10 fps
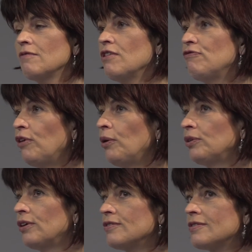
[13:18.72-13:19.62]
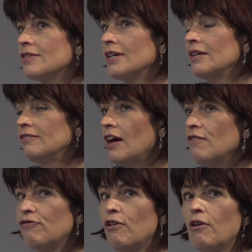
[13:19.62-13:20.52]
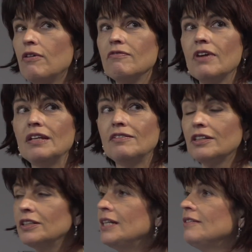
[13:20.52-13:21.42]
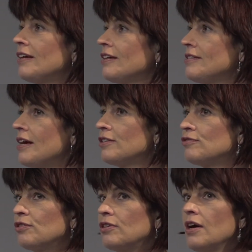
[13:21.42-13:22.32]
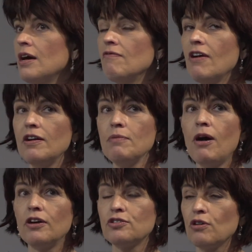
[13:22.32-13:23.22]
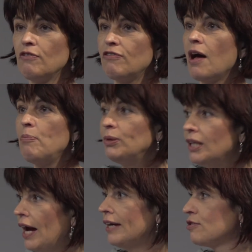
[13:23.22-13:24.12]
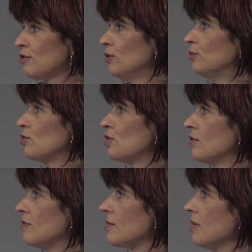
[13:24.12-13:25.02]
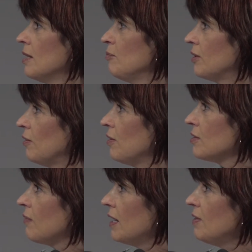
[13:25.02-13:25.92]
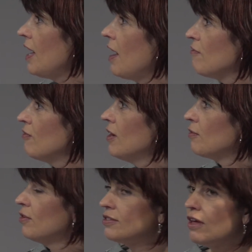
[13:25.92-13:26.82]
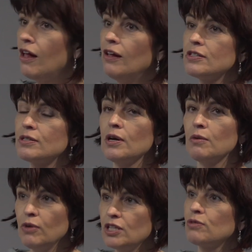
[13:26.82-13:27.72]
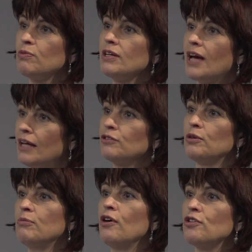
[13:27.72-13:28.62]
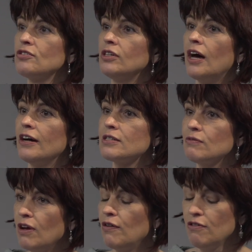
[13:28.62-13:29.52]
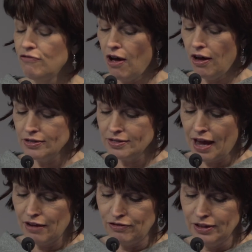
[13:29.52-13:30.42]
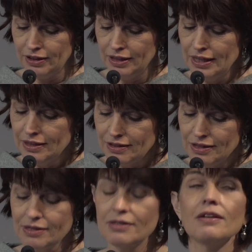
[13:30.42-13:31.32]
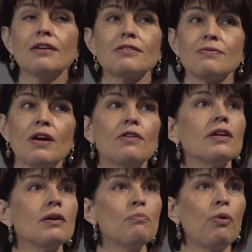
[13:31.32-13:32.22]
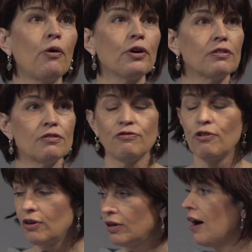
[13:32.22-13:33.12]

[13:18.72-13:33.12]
We focus, therefore, in the cleantech sector very much of applied solutions, because when we have results which we can commercialize very fast, I think this is very important for